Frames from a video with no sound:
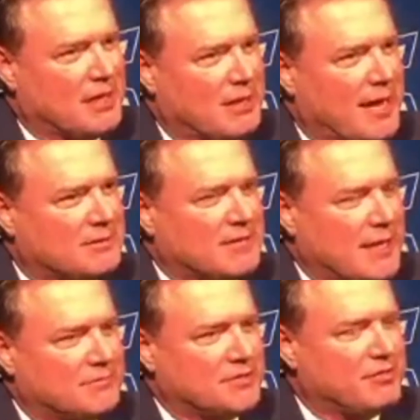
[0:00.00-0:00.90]
a lot of
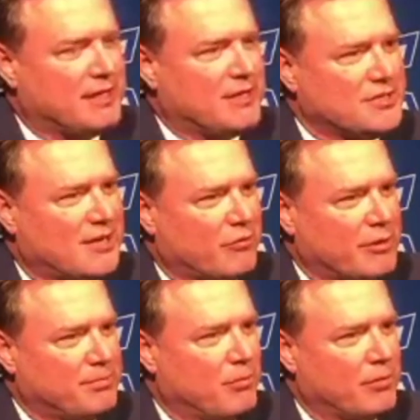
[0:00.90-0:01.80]
times the things that are
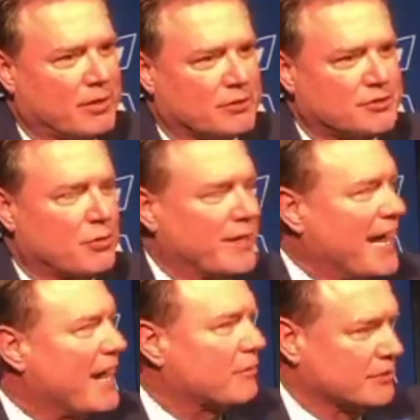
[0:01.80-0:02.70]
reported are so
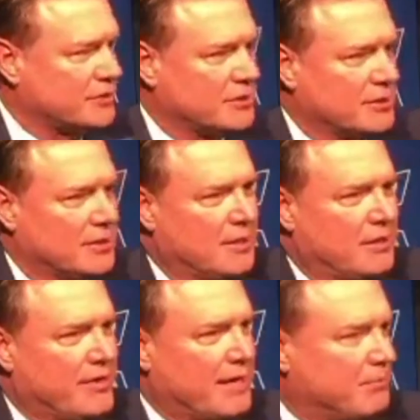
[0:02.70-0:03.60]
inaccurate
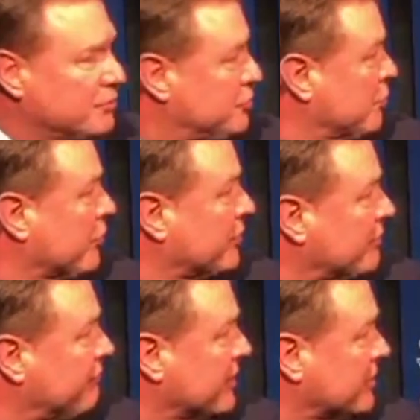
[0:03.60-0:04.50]
that it puts you on the
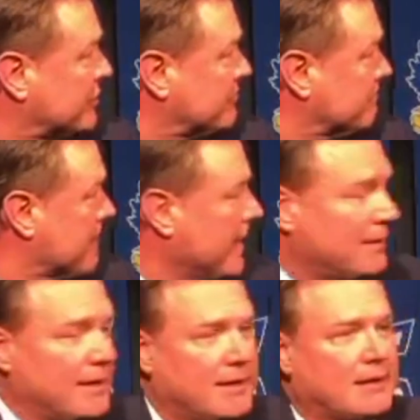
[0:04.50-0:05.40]
defense.
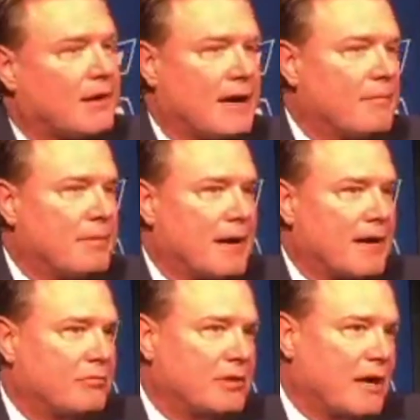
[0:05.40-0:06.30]
And
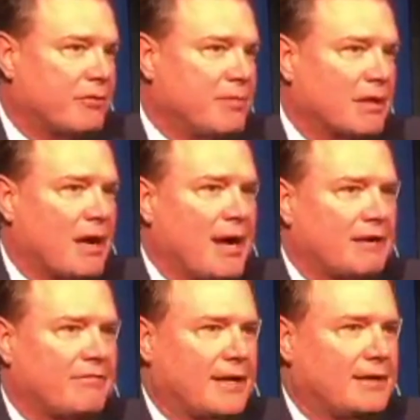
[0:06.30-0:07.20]
I would be
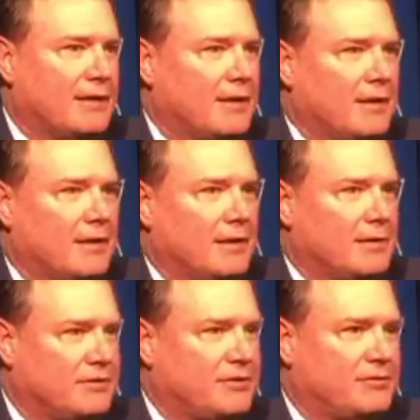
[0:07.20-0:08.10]
lying if I
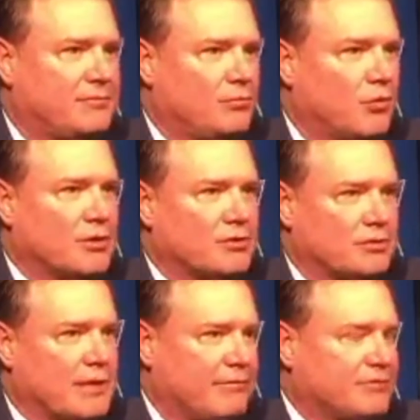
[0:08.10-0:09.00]

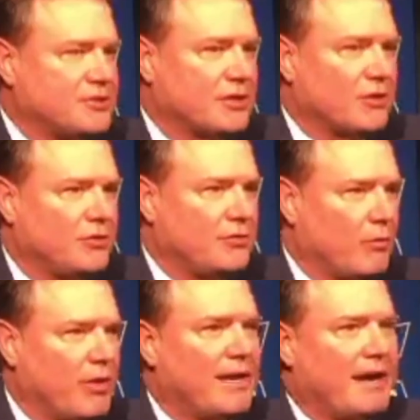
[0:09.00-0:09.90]
wouldn't have to tell you
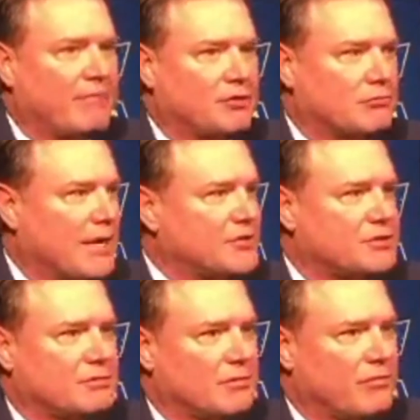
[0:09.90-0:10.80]
that we have
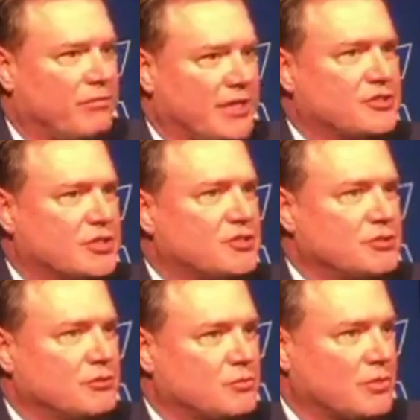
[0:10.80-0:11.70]
addressed these
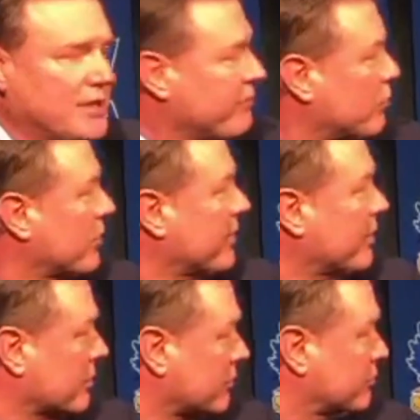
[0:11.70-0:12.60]
issues with everyone
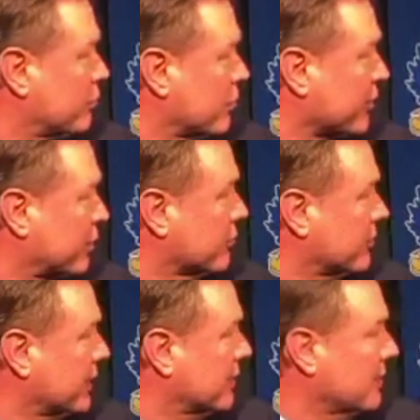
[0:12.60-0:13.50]
that we're
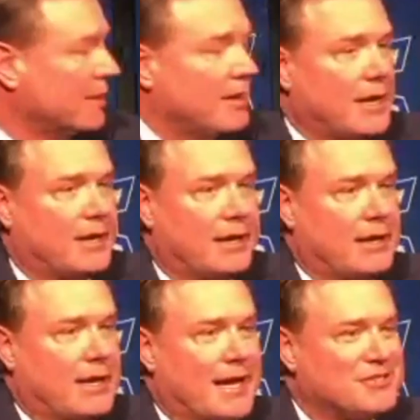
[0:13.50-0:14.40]
recruiting.
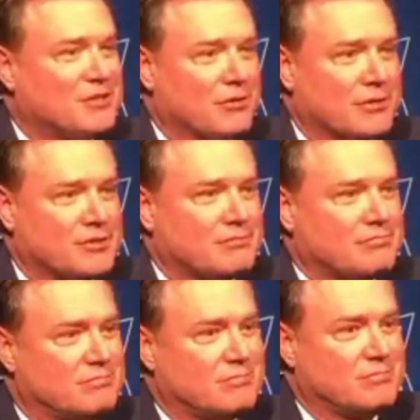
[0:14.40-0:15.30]
And has it hurt
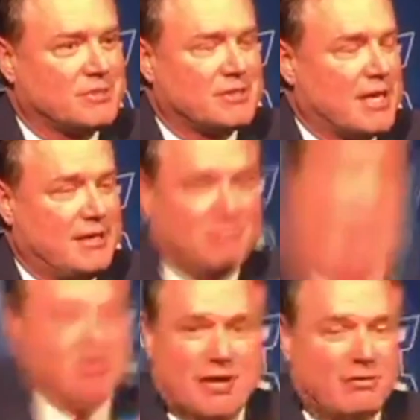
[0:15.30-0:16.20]
us to date?
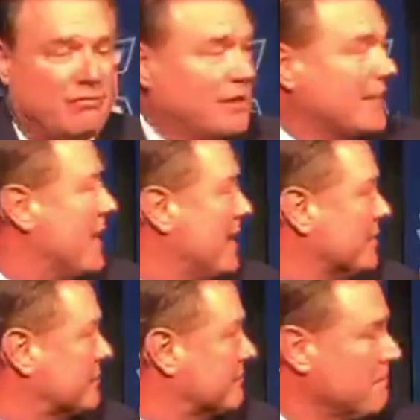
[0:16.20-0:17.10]
No, I don't think it
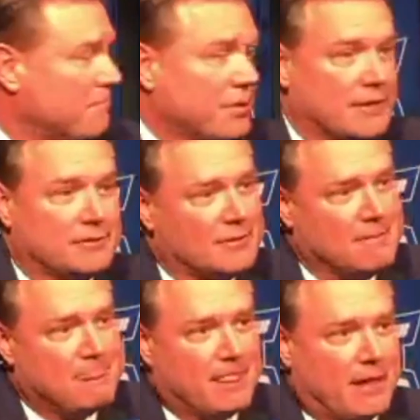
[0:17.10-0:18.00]
has. But
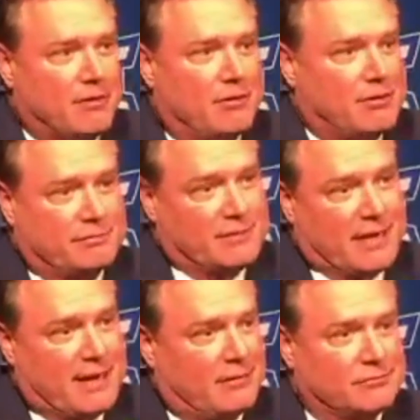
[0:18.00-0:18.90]
you know,
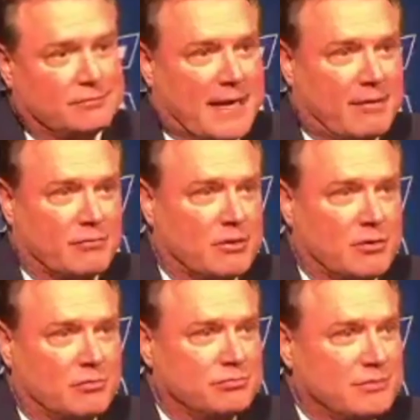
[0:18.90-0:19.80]
I don't
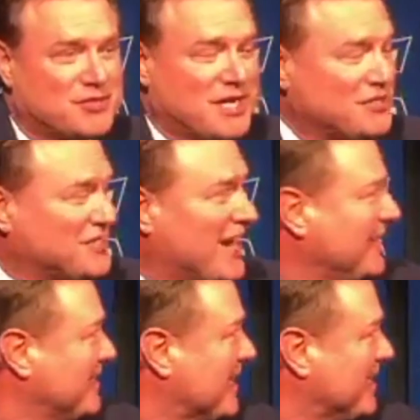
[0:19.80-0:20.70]
know. It's not
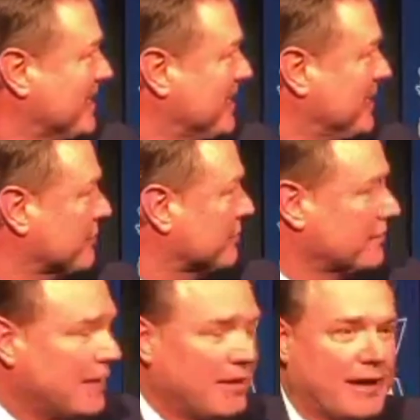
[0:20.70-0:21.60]
signing day yet either.
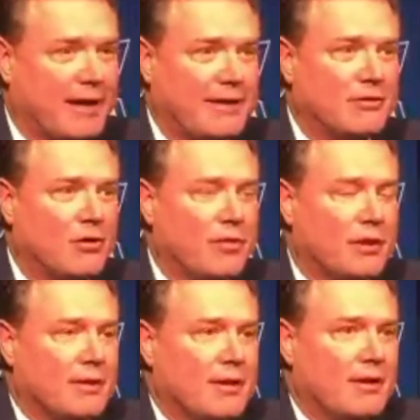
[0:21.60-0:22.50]
I
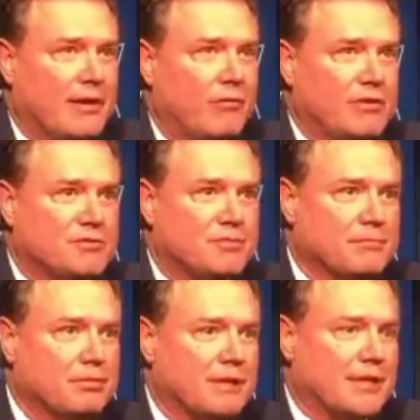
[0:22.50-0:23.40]
know that we
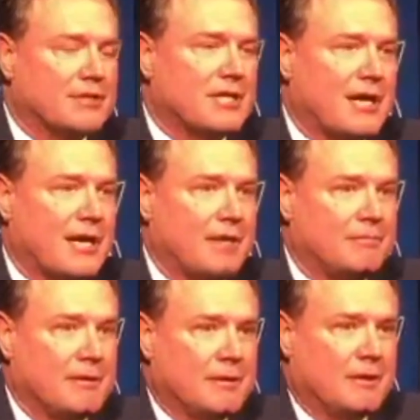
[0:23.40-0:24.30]
spent plenty of
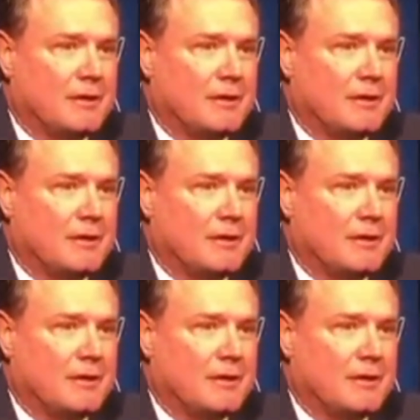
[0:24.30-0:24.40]
time